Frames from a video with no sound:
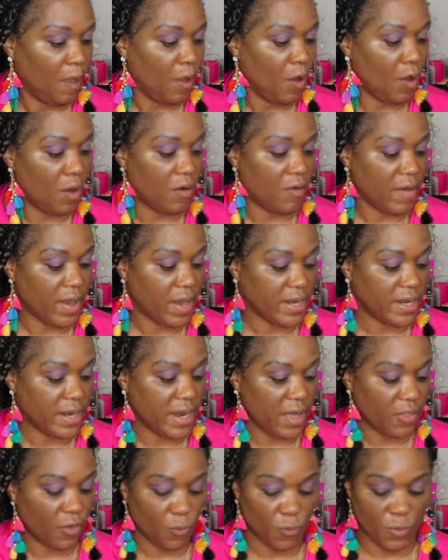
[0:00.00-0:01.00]
All right,
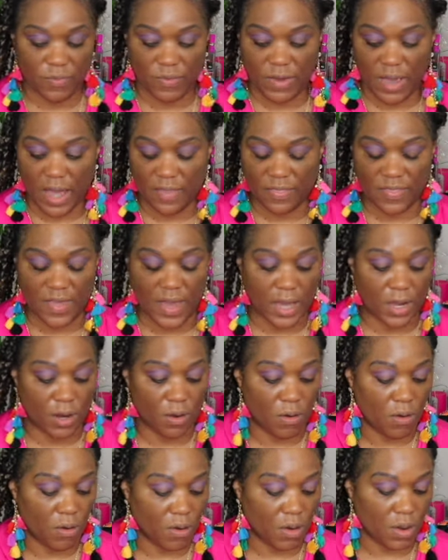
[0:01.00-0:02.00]
now that we've got that
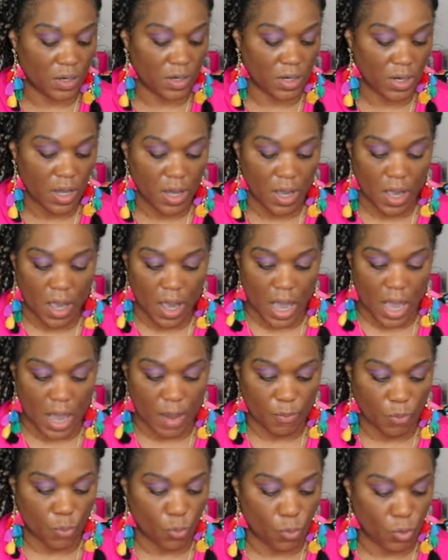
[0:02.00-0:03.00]
on,
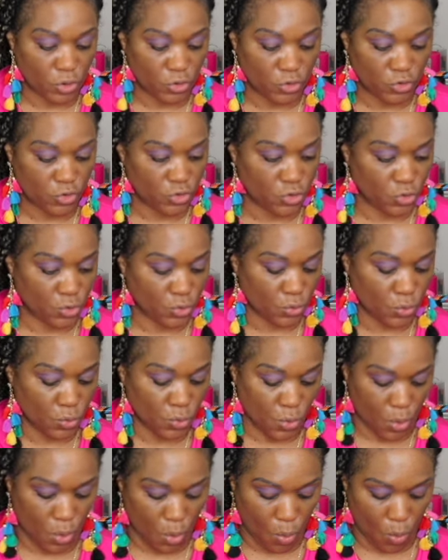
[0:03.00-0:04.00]
I'm going
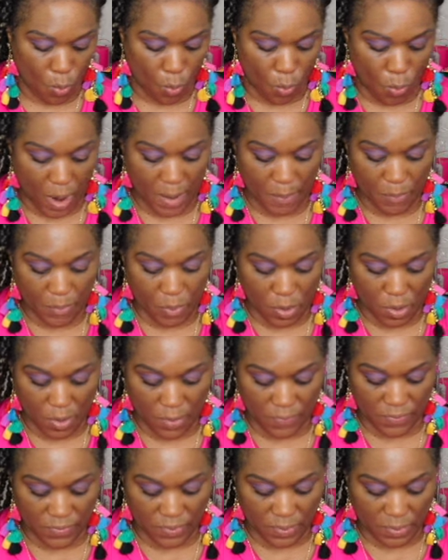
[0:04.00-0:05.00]
to wipe
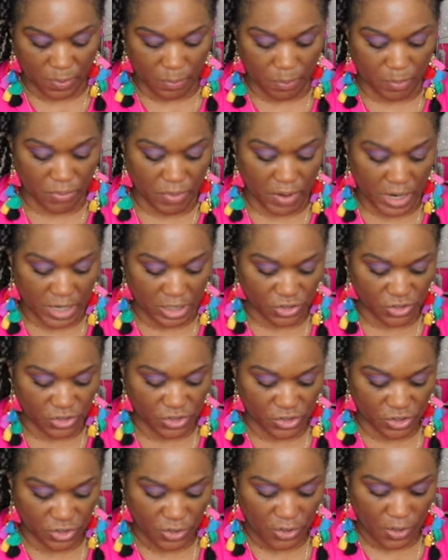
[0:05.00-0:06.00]
off the
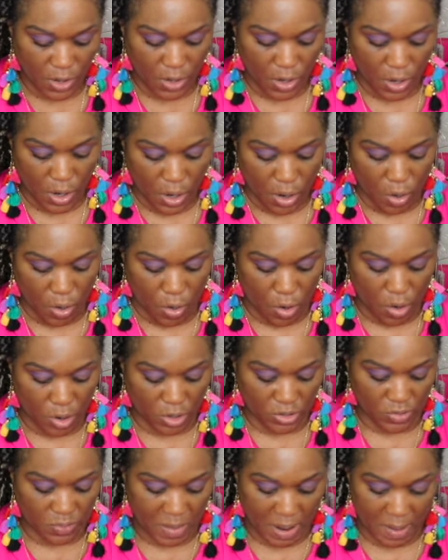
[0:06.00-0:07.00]
brush
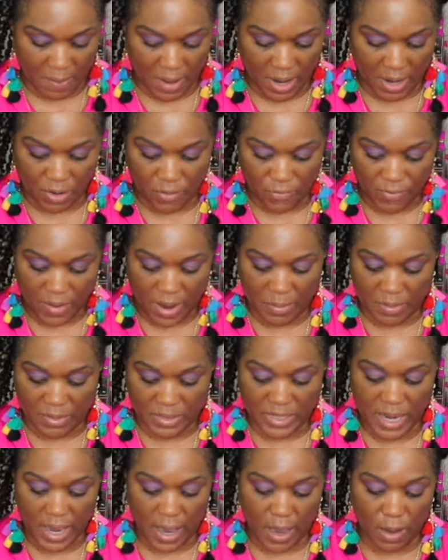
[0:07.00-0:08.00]
onto my microfiber
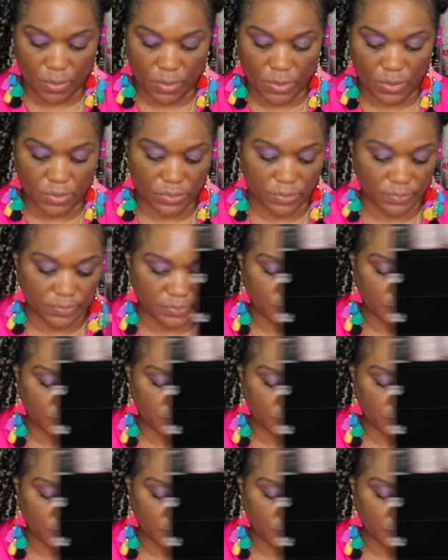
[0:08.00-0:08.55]
towel.